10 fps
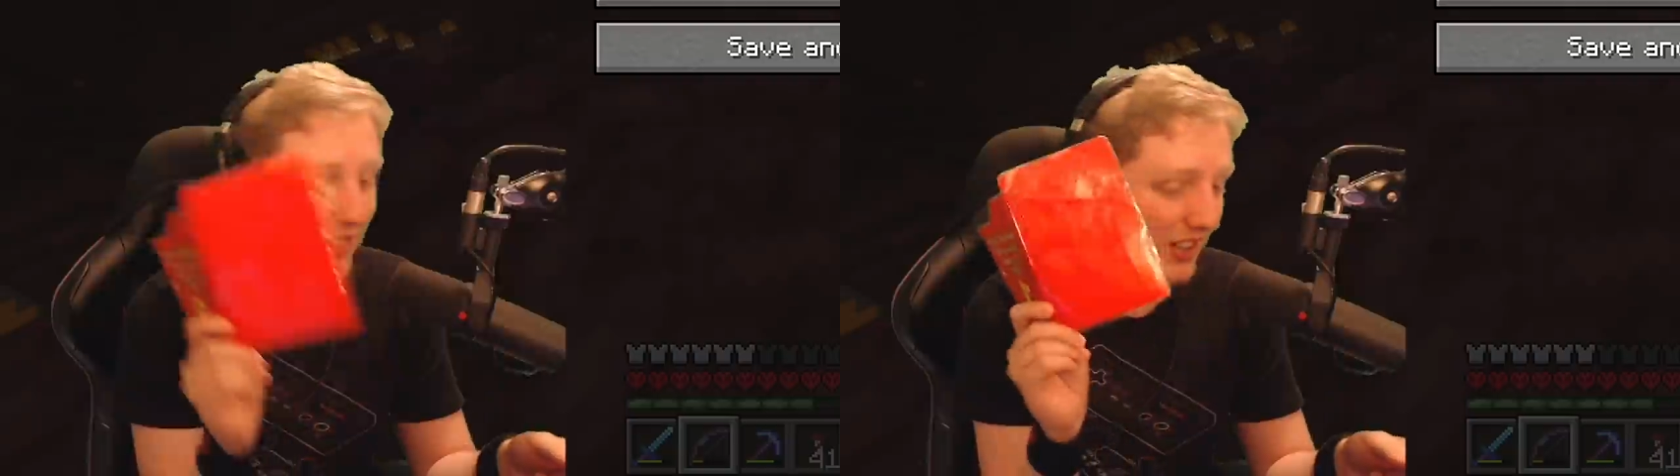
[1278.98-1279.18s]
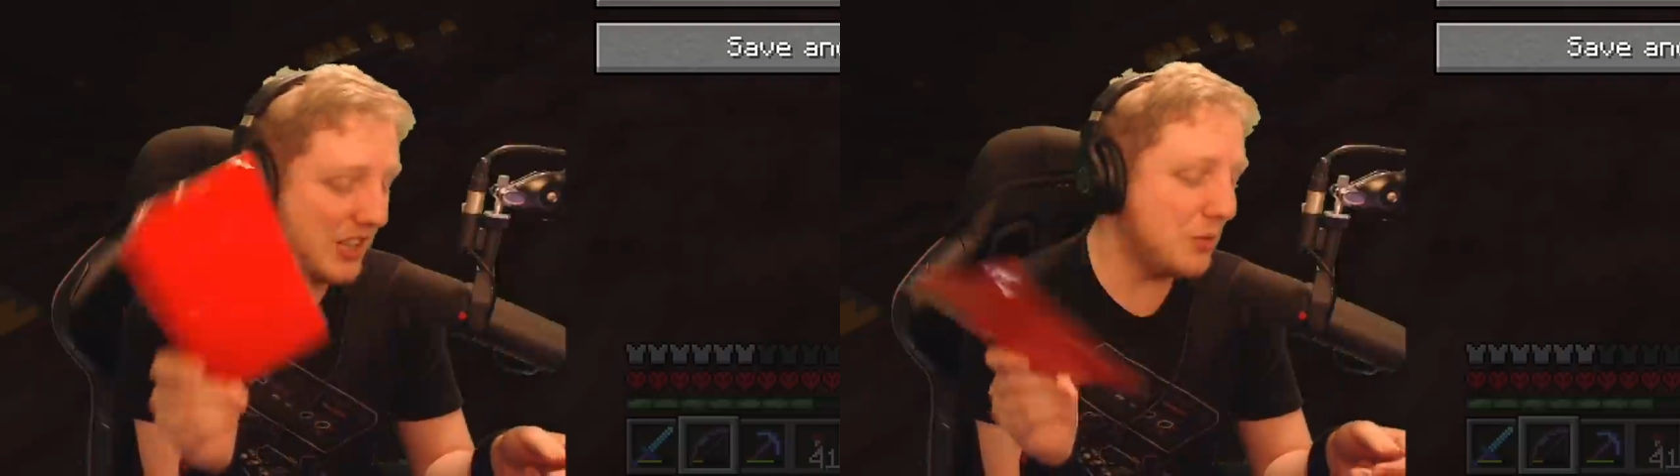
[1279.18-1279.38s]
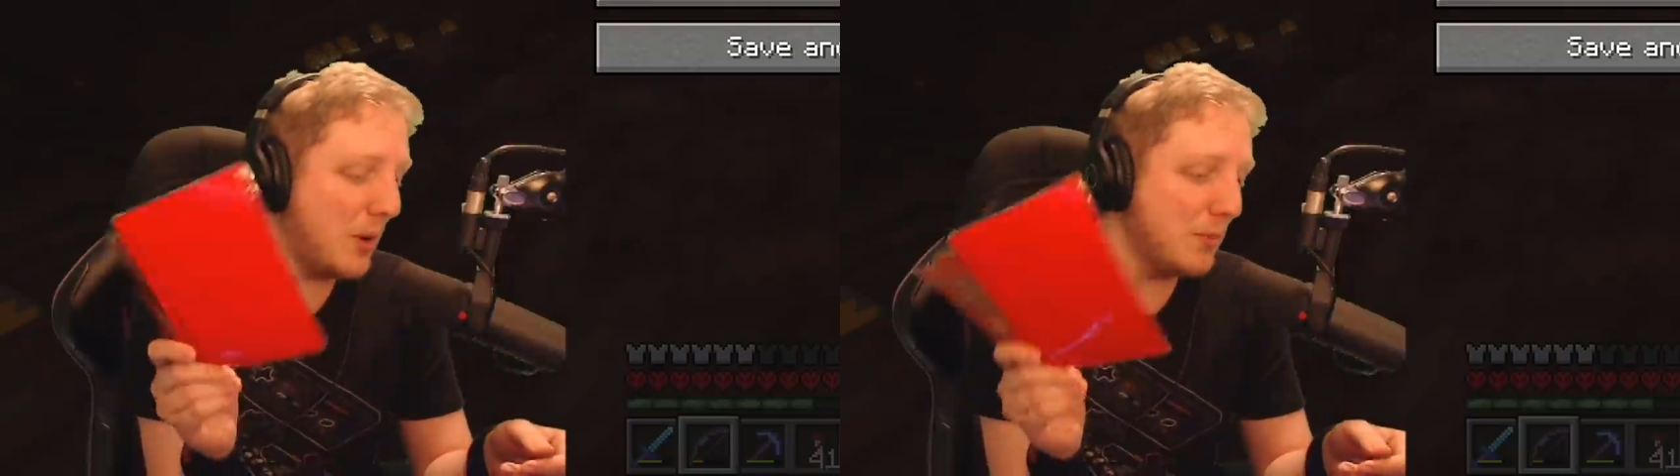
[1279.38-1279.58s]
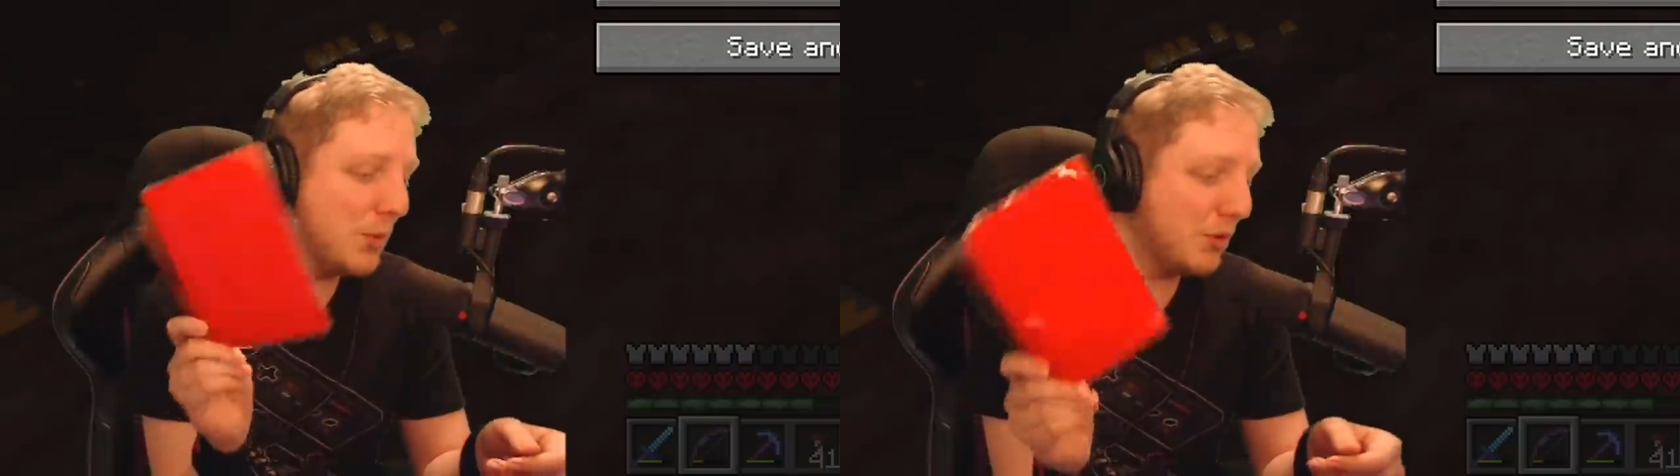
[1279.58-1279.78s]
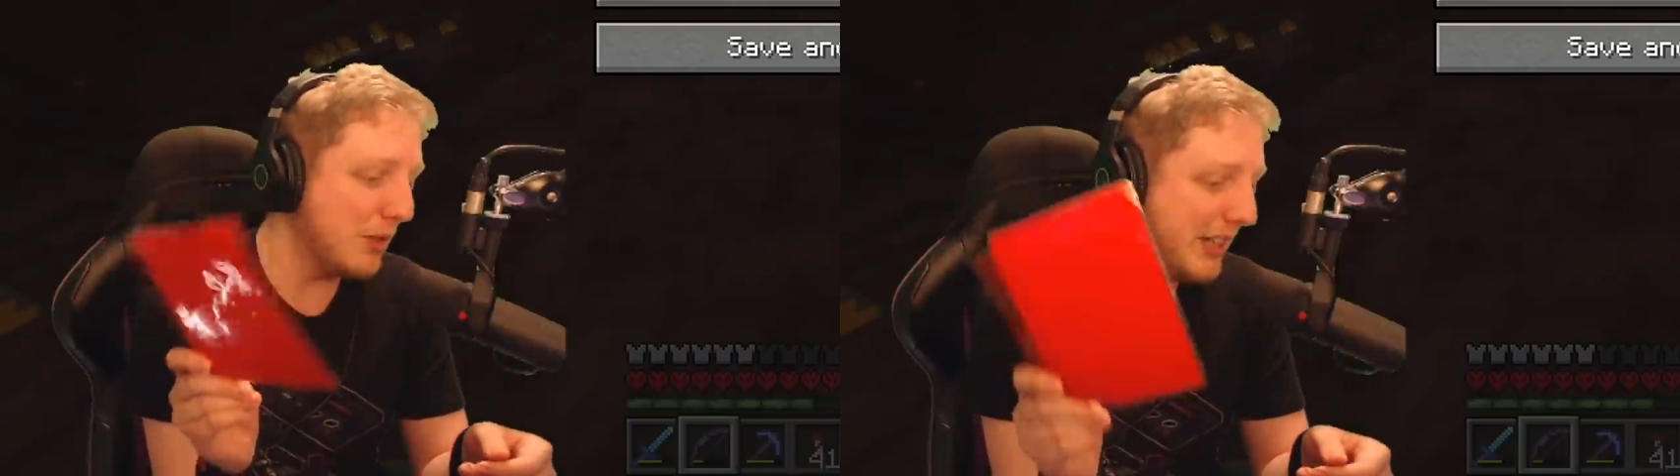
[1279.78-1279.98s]
So this one
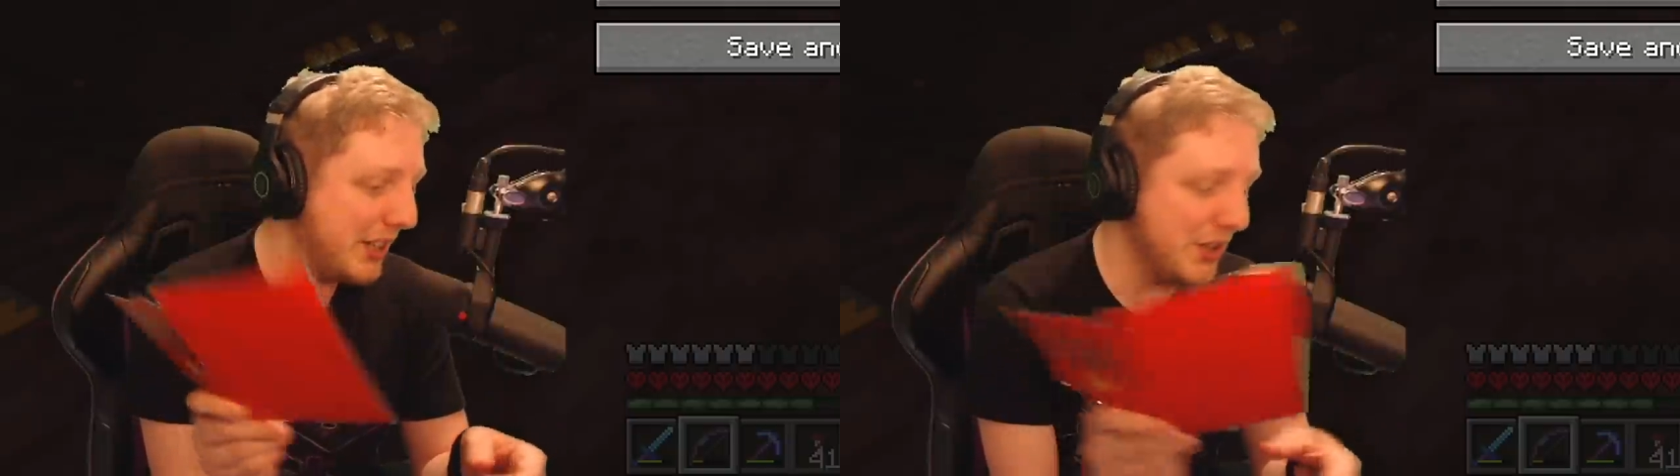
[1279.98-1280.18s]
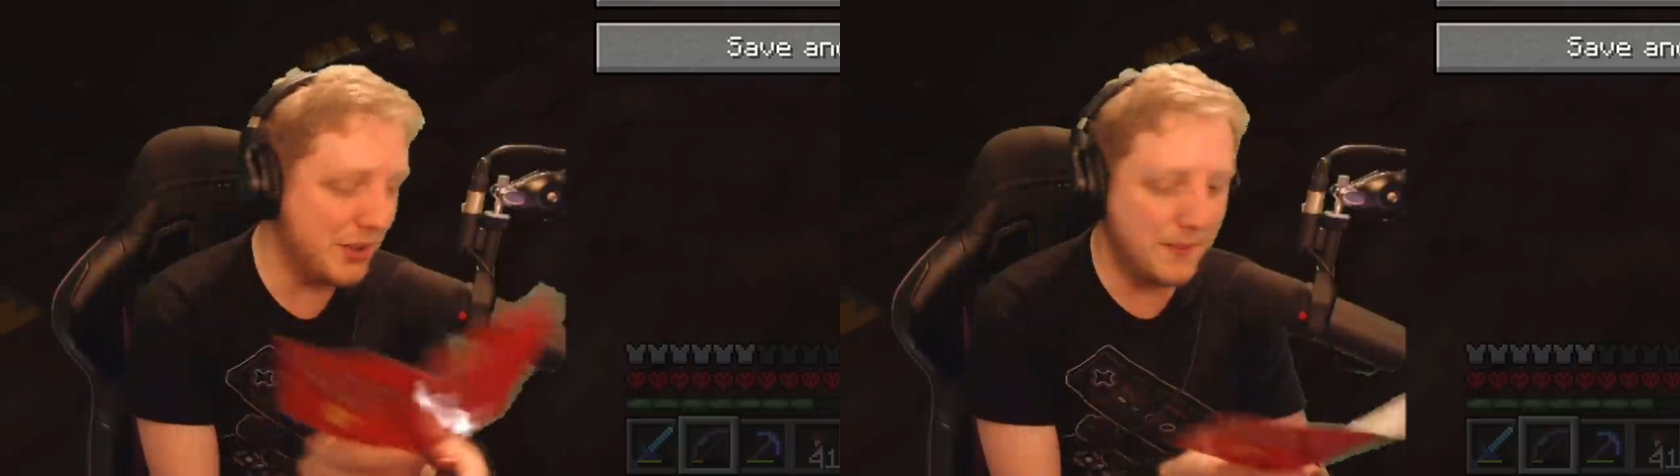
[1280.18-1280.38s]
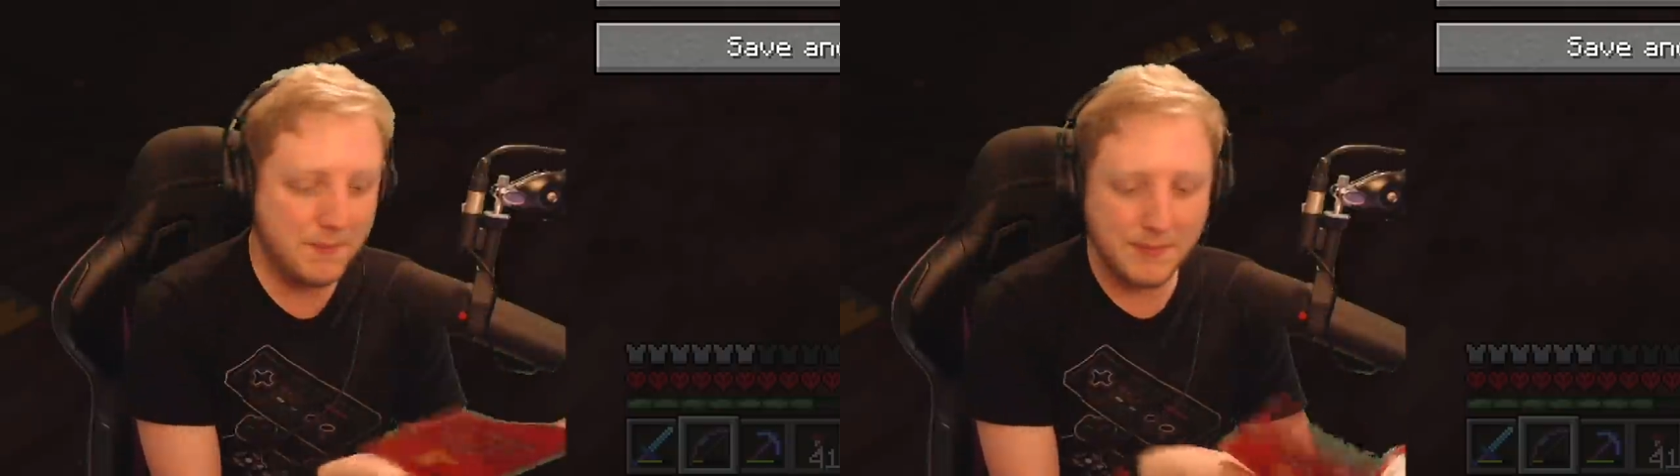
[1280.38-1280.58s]
was really cool.